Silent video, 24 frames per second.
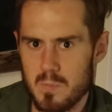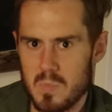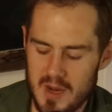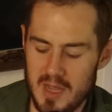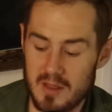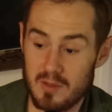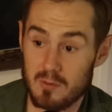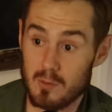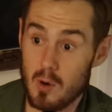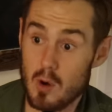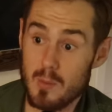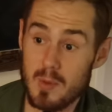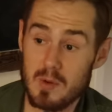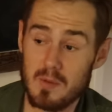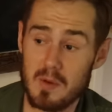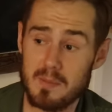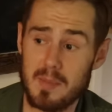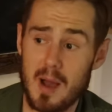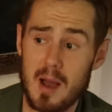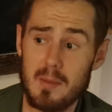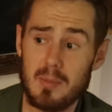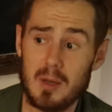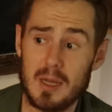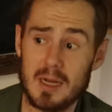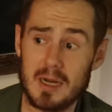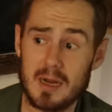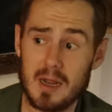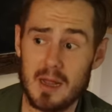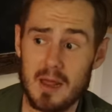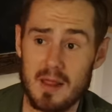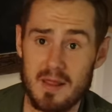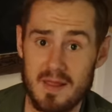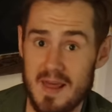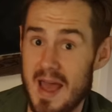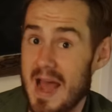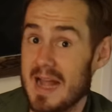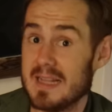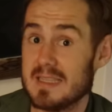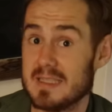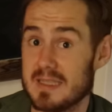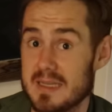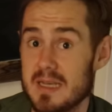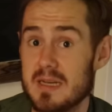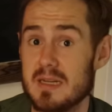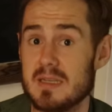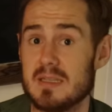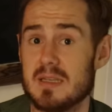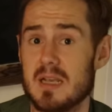In the Roman Republic, that
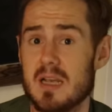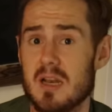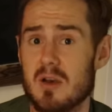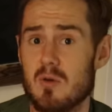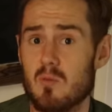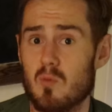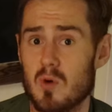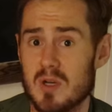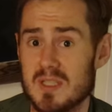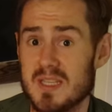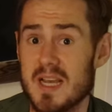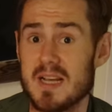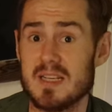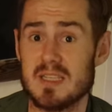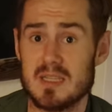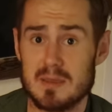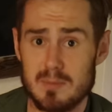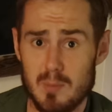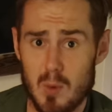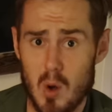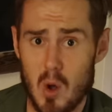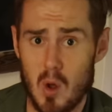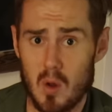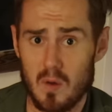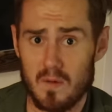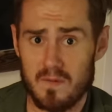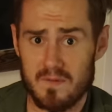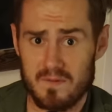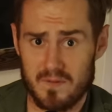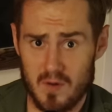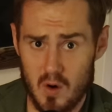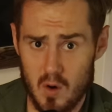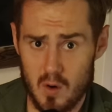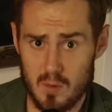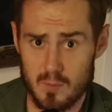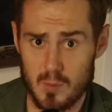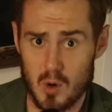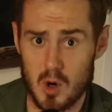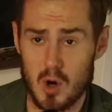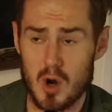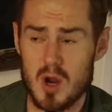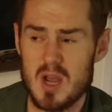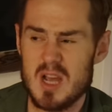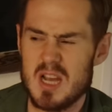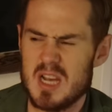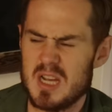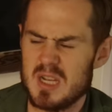citizen was a small farmer,